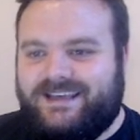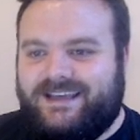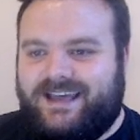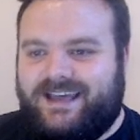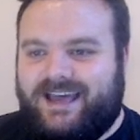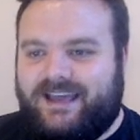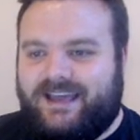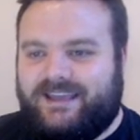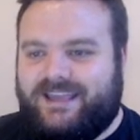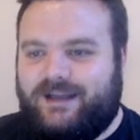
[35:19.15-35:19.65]

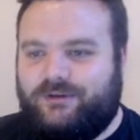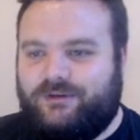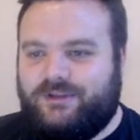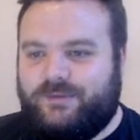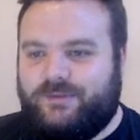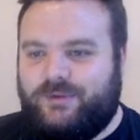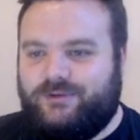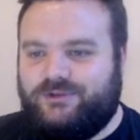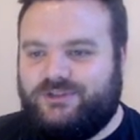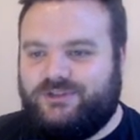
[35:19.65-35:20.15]
Uh, Kill the
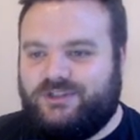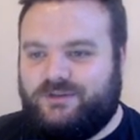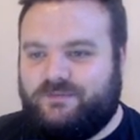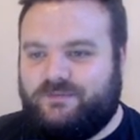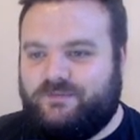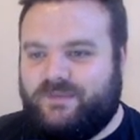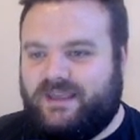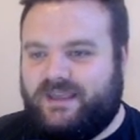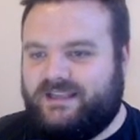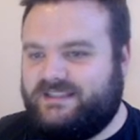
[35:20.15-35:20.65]
Moon should.
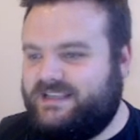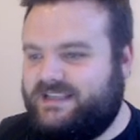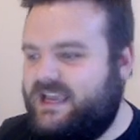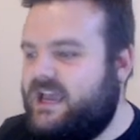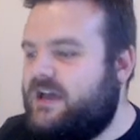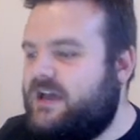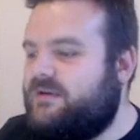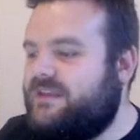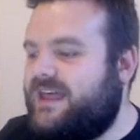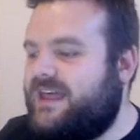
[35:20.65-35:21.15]

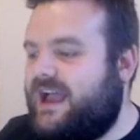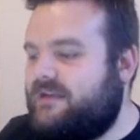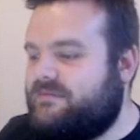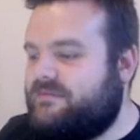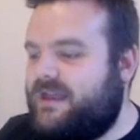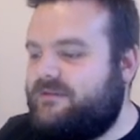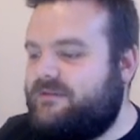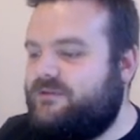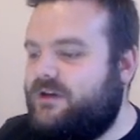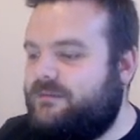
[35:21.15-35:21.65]
I,
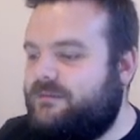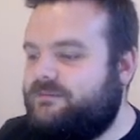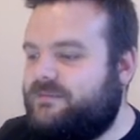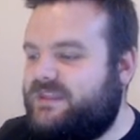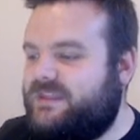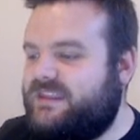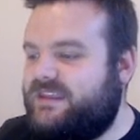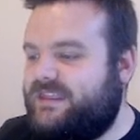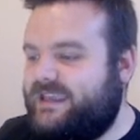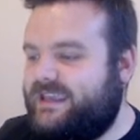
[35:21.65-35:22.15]
I'm not.
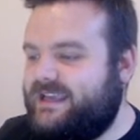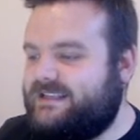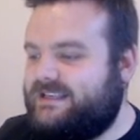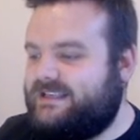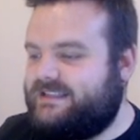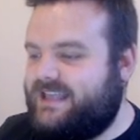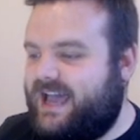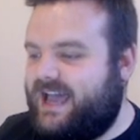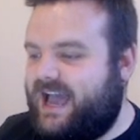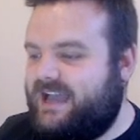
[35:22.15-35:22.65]
The thing is,
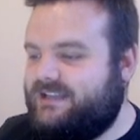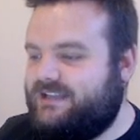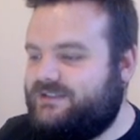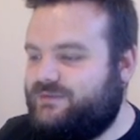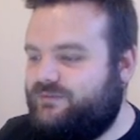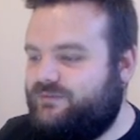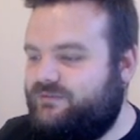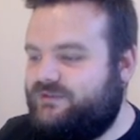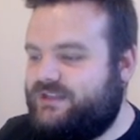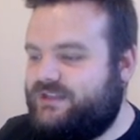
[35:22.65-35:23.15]
is that I
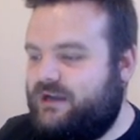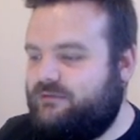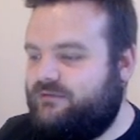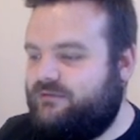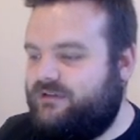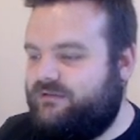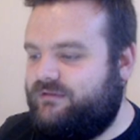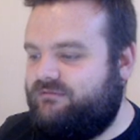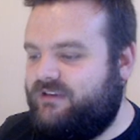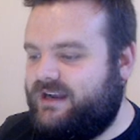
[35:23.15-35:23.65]

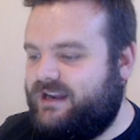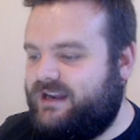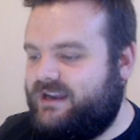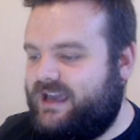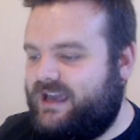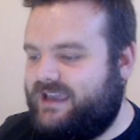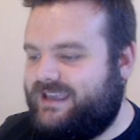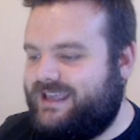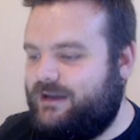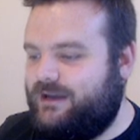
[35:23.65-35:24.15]
don't really
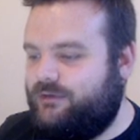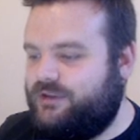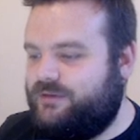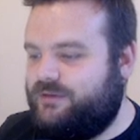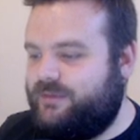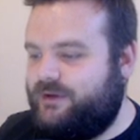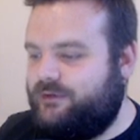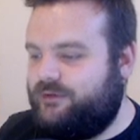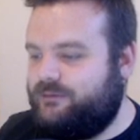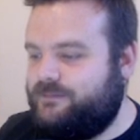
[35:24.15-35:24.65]
like Kill the
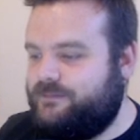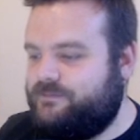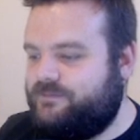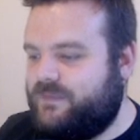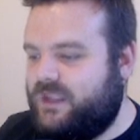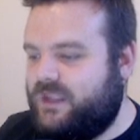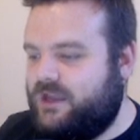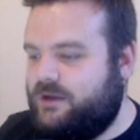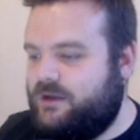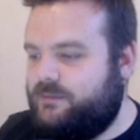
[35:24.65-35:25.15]
Moon,
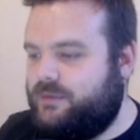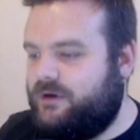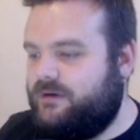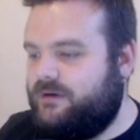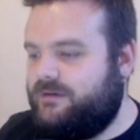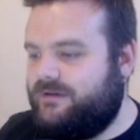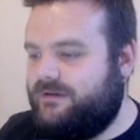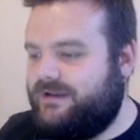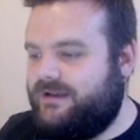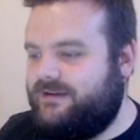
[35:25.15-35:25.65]
but
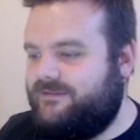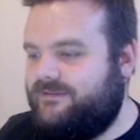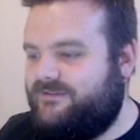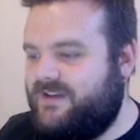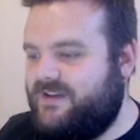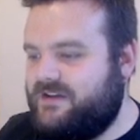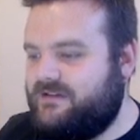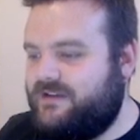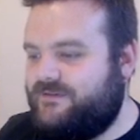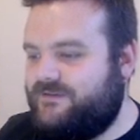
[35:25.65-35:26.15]

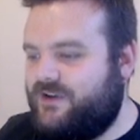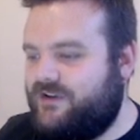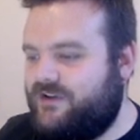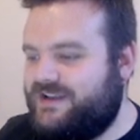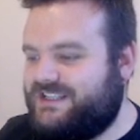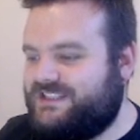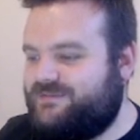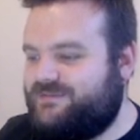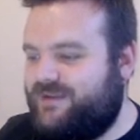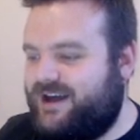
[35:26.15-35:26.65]
very, very
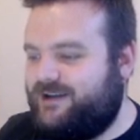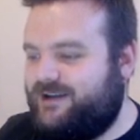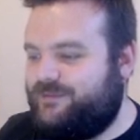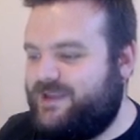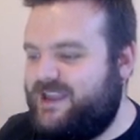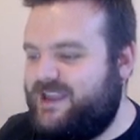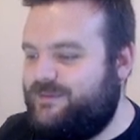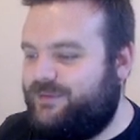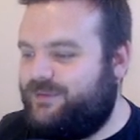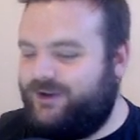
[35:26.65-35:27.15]
smart
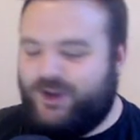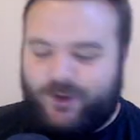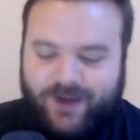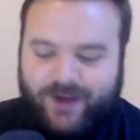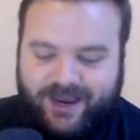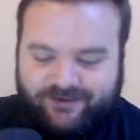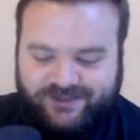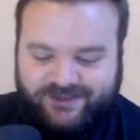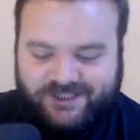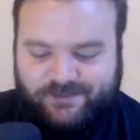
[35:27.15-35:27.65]
people who
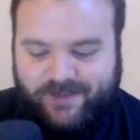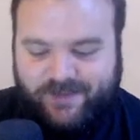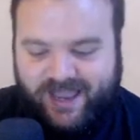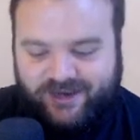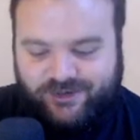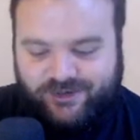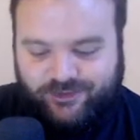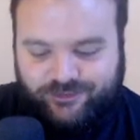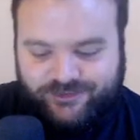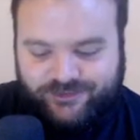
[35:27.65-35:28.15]
I
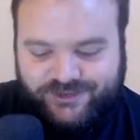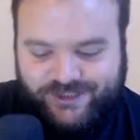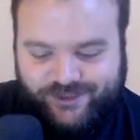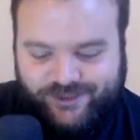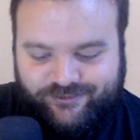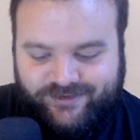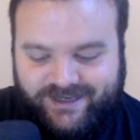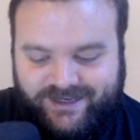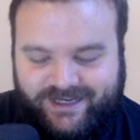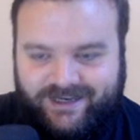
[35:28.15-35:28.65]
respect also
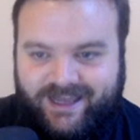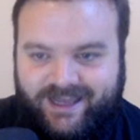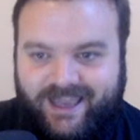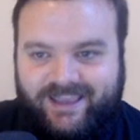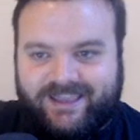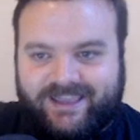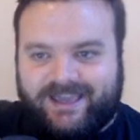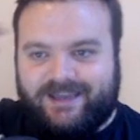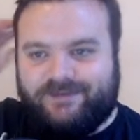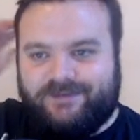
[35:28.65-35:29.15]
really
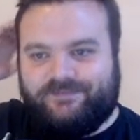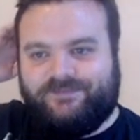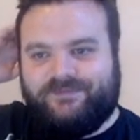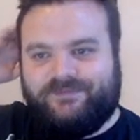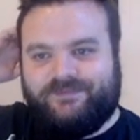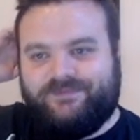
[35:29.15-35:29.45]
like it.